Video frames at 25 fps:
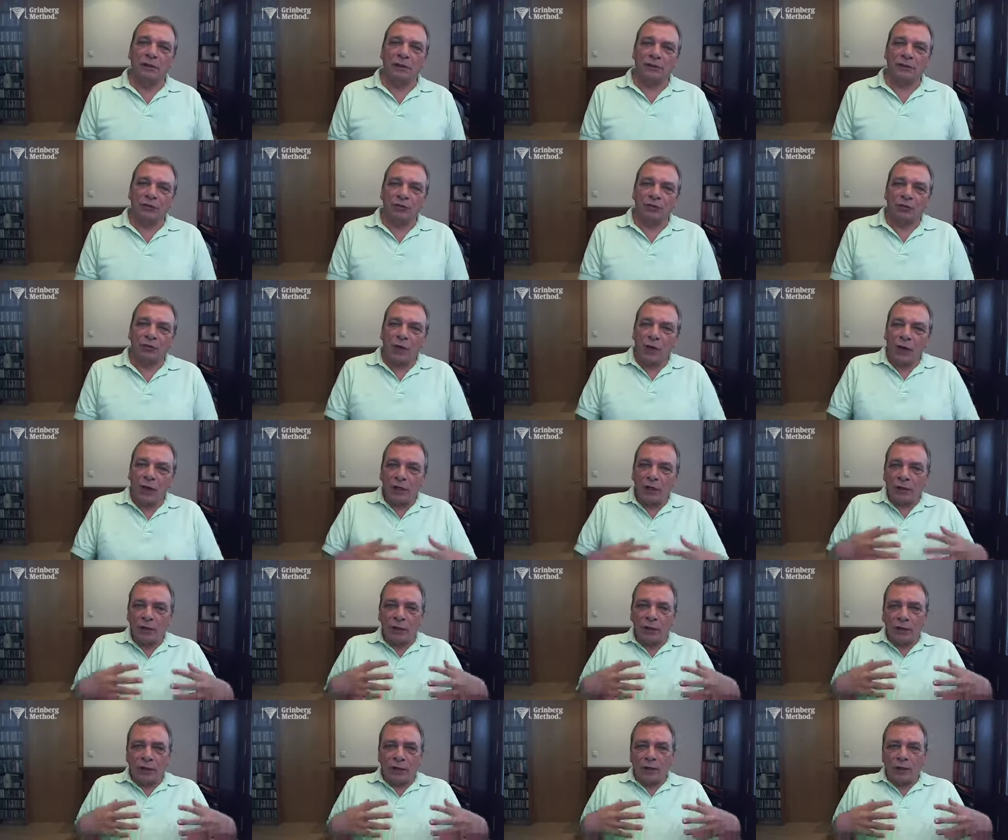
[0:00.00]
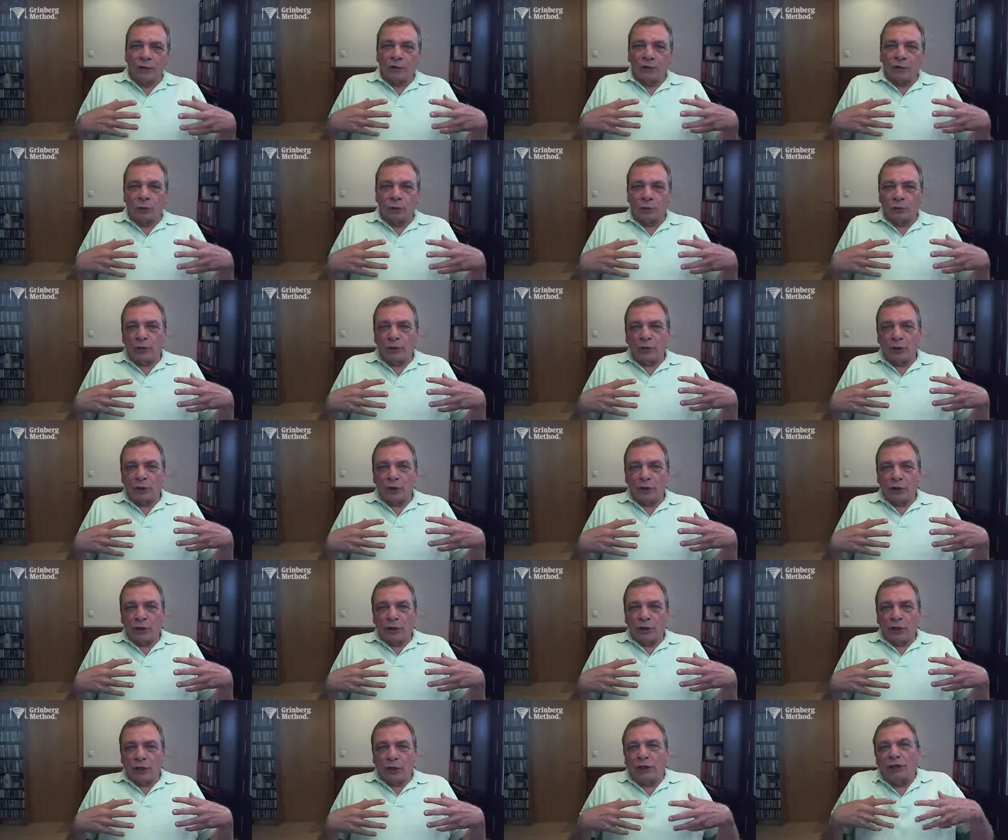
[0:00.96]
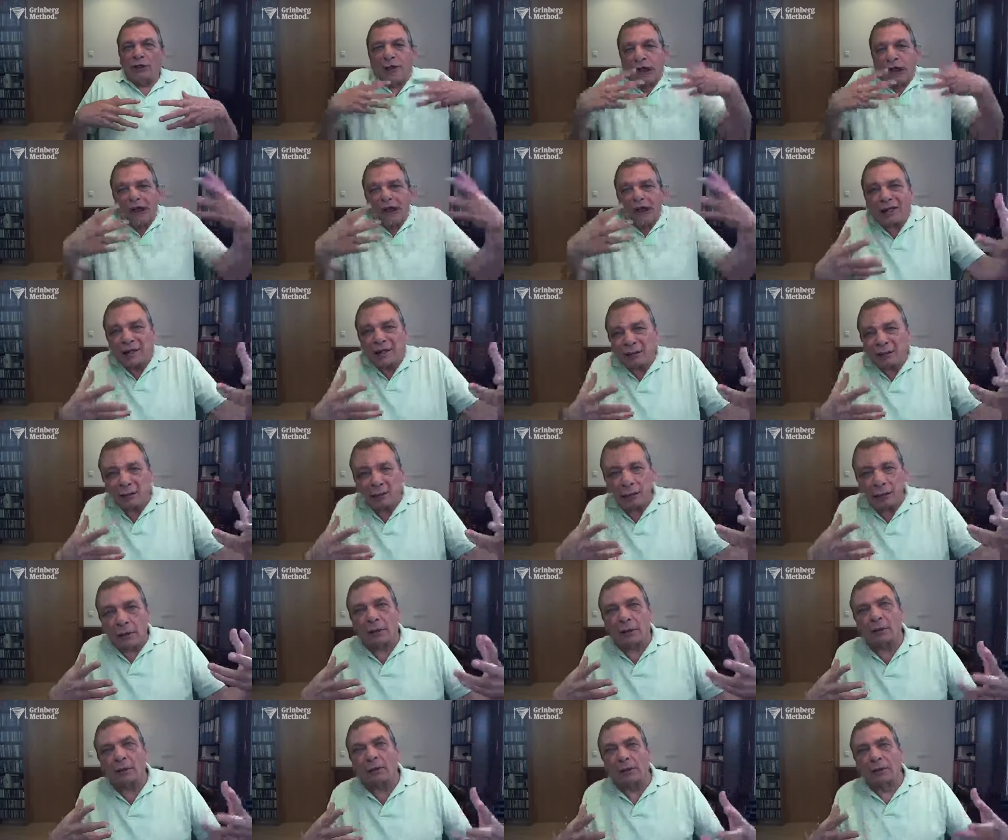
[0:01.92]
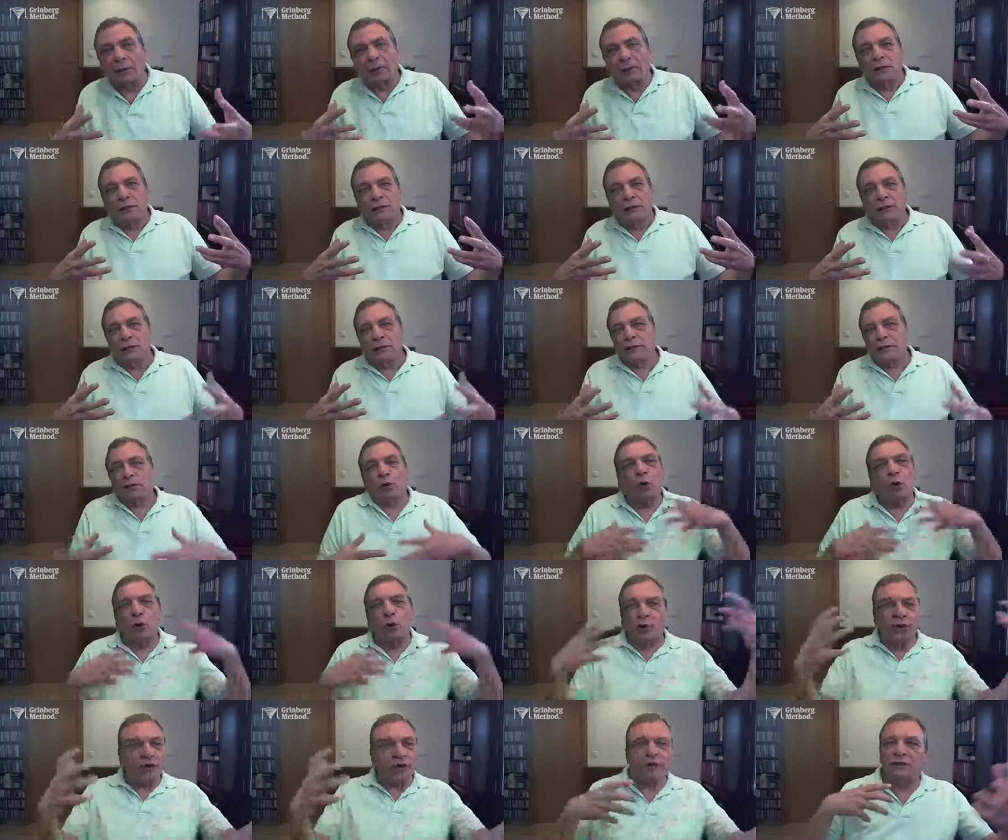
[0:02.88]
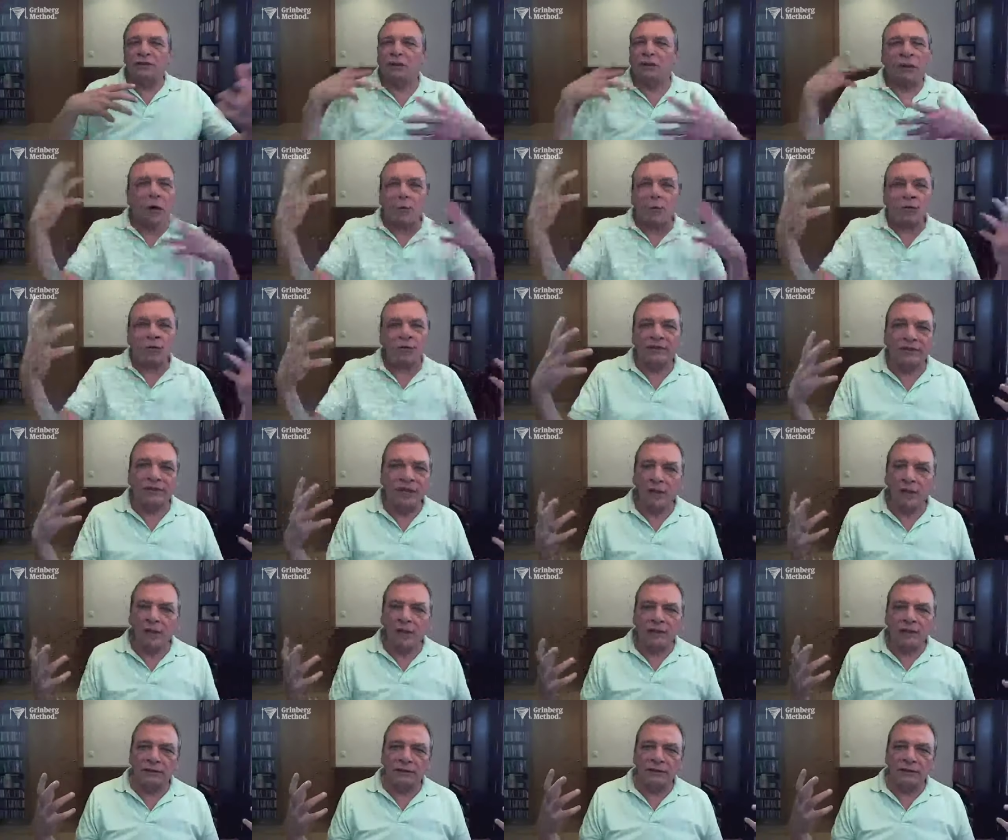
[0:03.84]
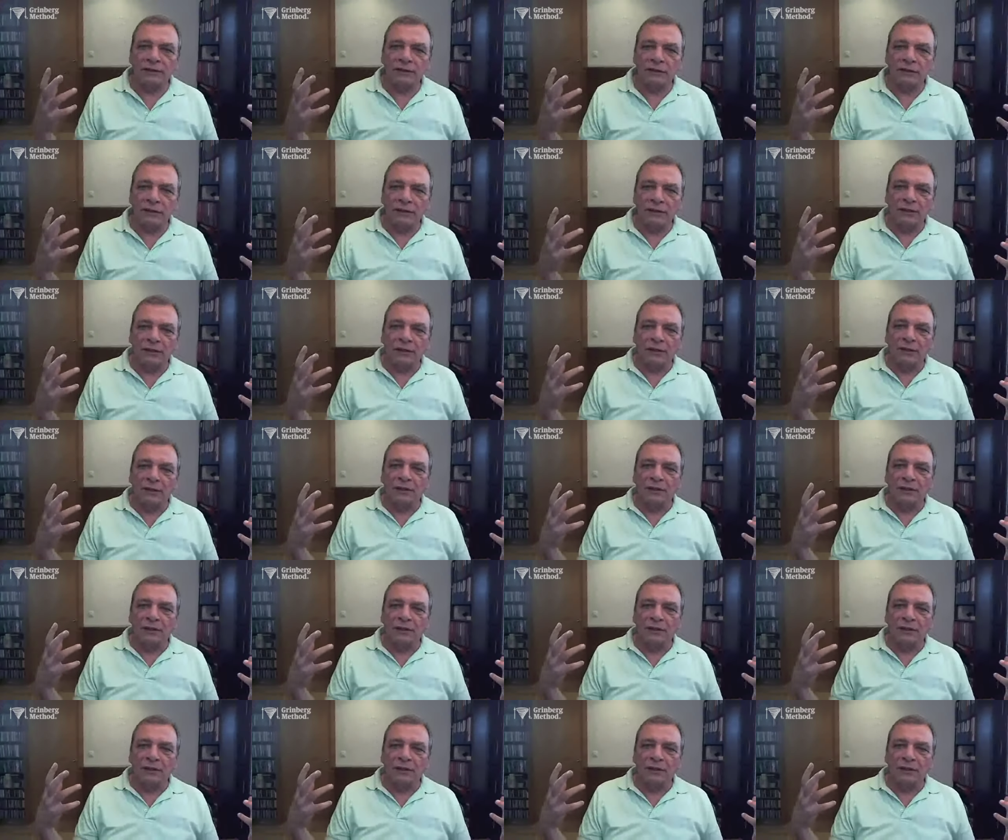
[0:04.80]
And try to be an actor that over dramatize